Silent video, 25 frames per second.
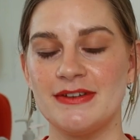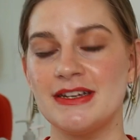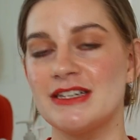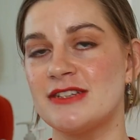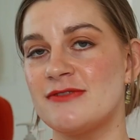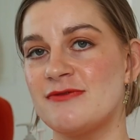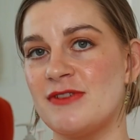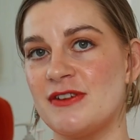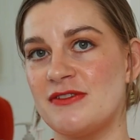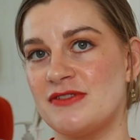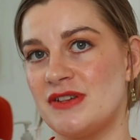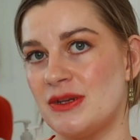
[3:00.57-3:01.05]

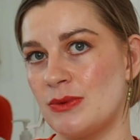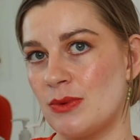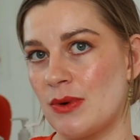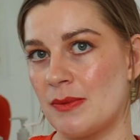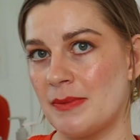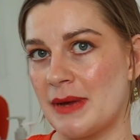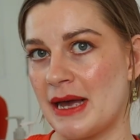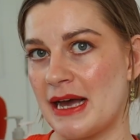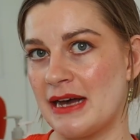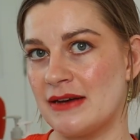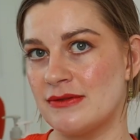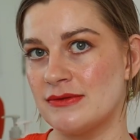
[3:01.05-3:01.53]
It's
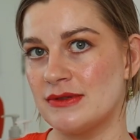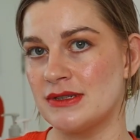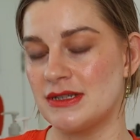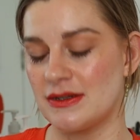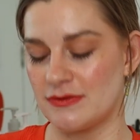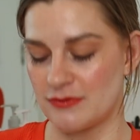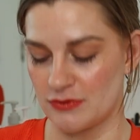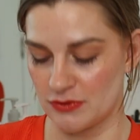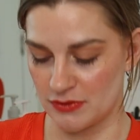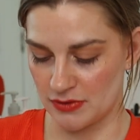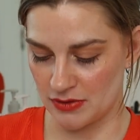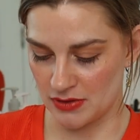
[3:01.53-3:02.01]

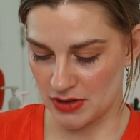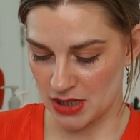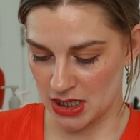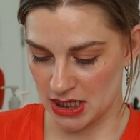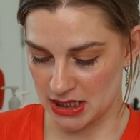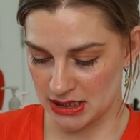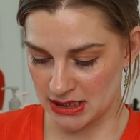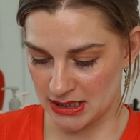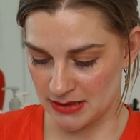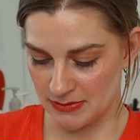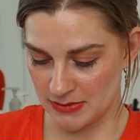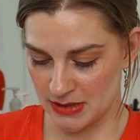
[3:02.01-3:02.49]
£51 for a
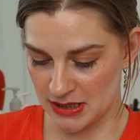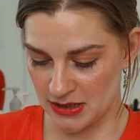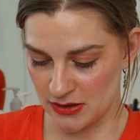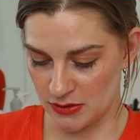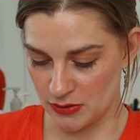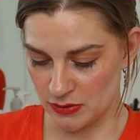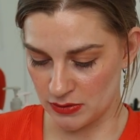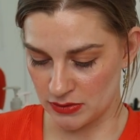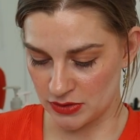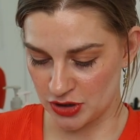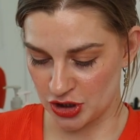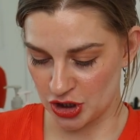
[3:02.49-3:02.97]

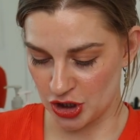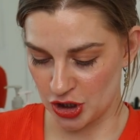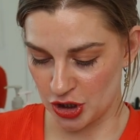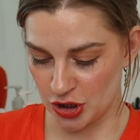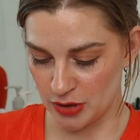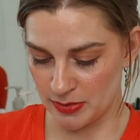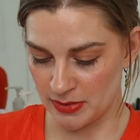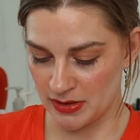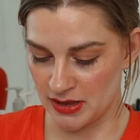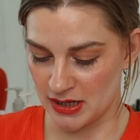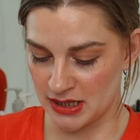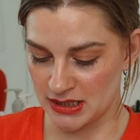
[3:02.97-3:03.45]
30ml
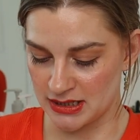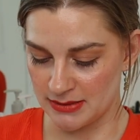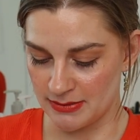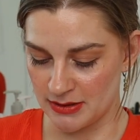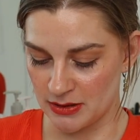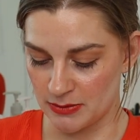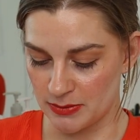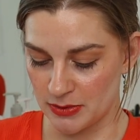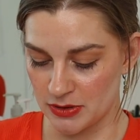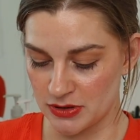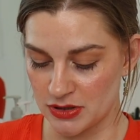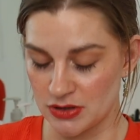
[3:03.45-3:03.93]
tube,
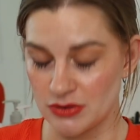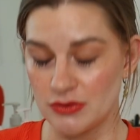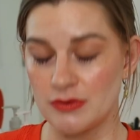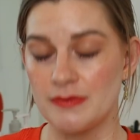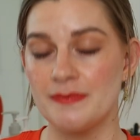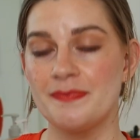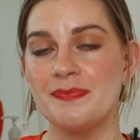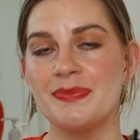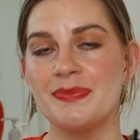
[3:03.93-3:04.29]
30ml bottle.